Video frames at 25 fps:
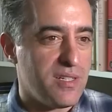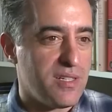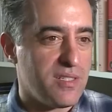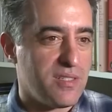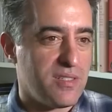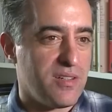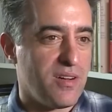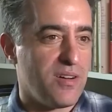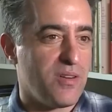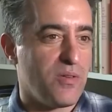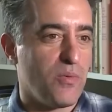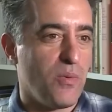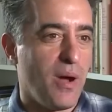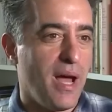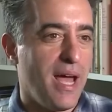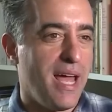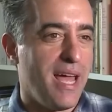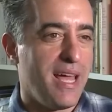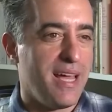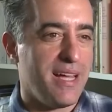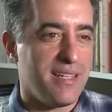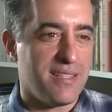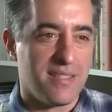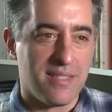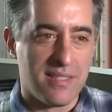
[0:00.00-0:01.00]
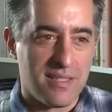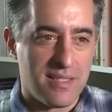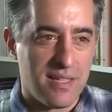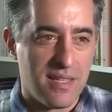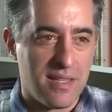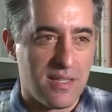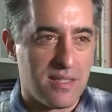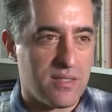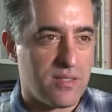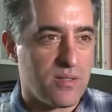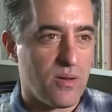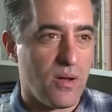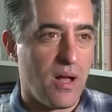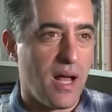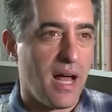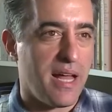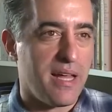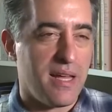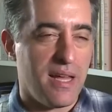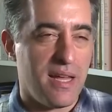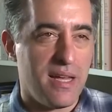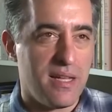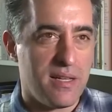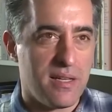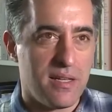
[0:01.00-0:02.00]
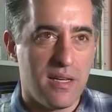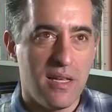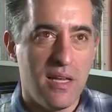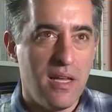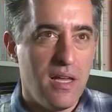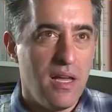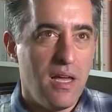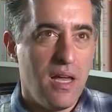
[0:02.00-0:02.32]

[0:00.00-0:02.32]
in a certain way, and to see this, so I it